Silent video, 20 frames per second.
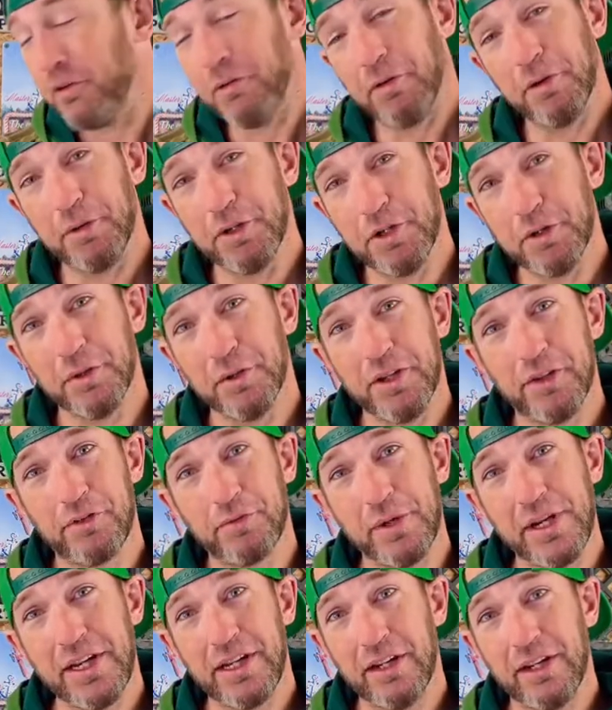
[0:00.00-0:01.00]
What are we doing this
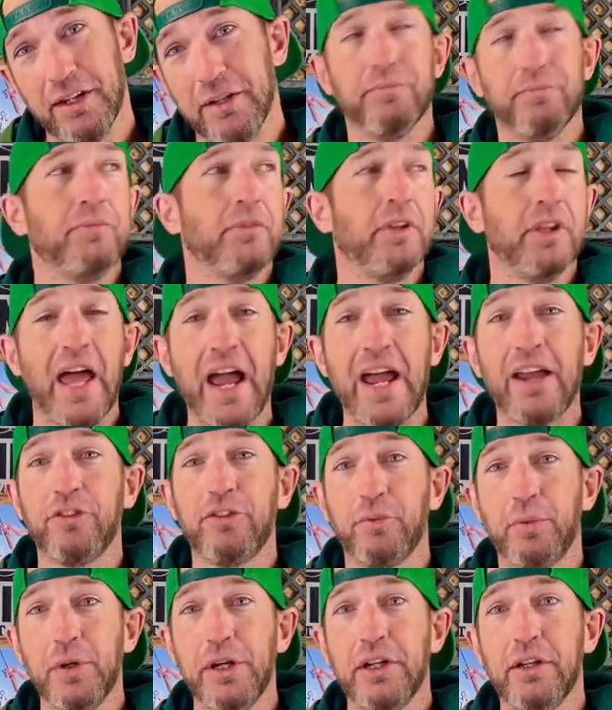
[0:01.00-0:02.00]
week?
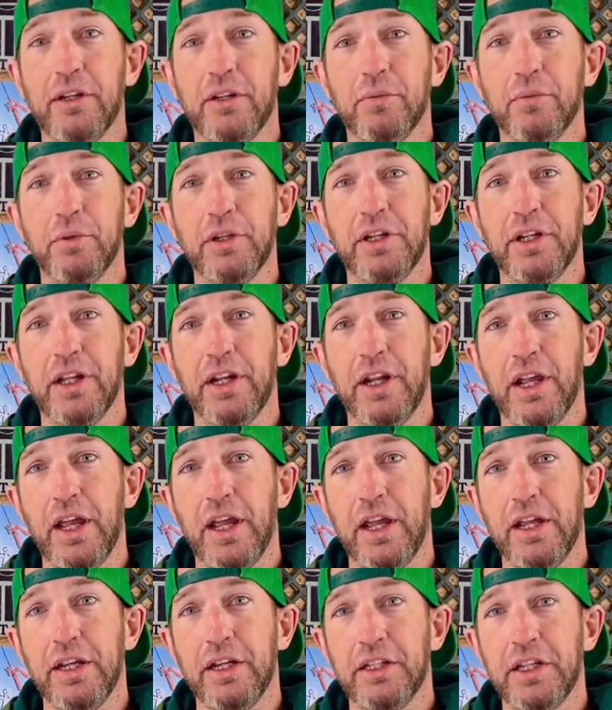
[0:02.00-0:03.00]
Last week, we did
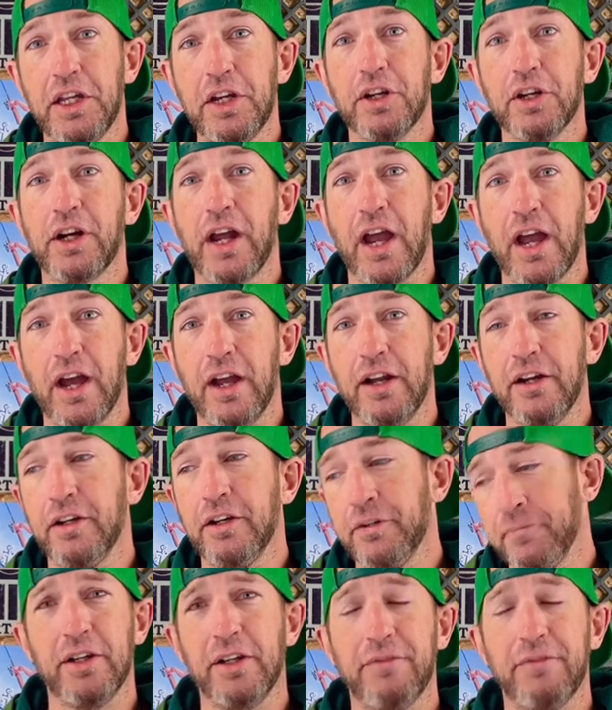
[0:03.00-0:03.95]
a gear guide.